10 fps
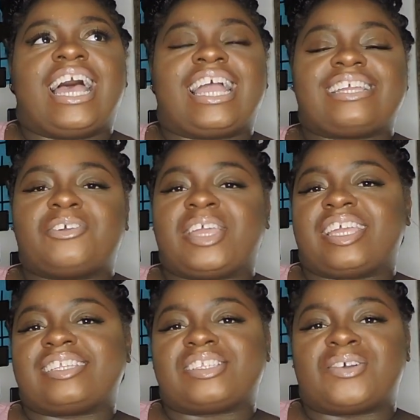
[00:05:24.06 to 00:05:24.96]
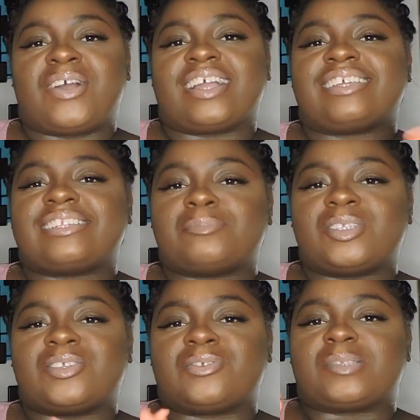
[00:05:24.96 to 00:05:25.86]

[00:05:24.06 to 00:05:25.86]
okay, so I guess I'm just gonna